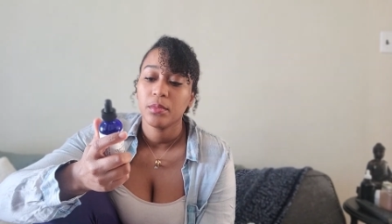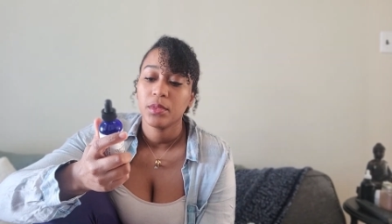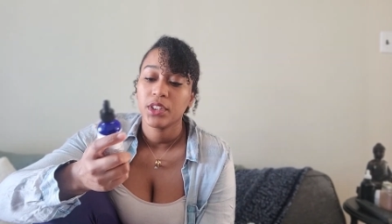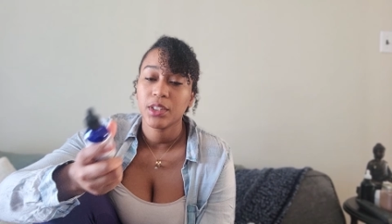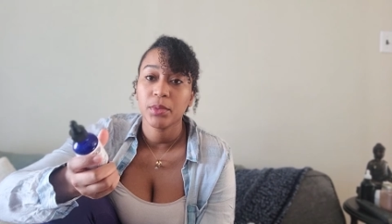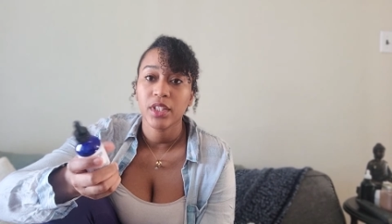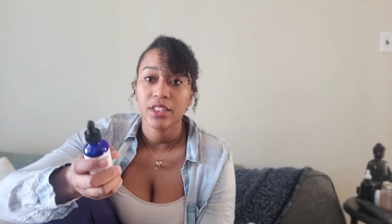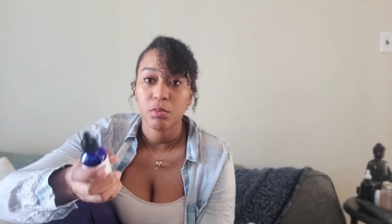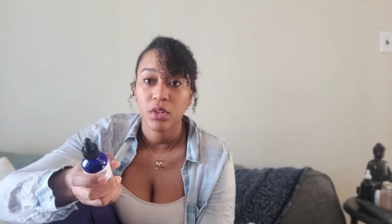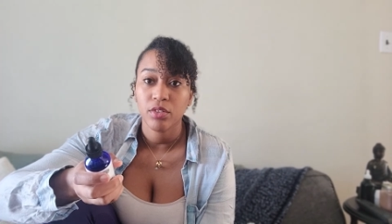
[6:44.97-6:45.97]

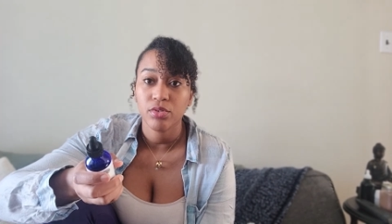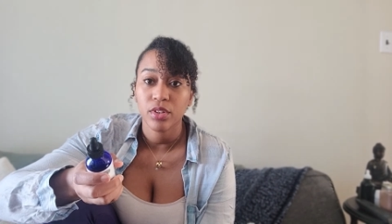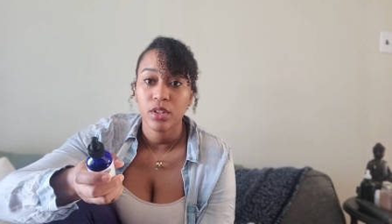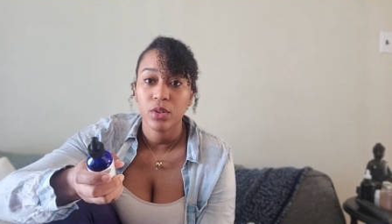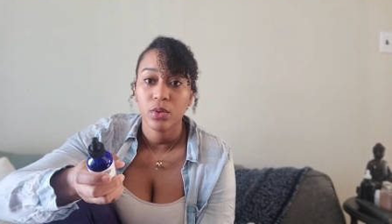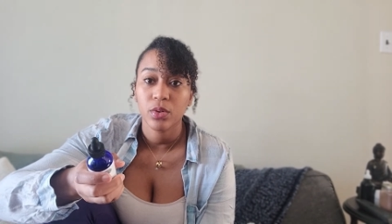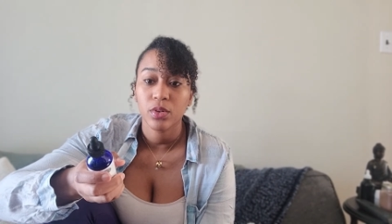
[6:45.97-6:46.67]
stimulates blood flow,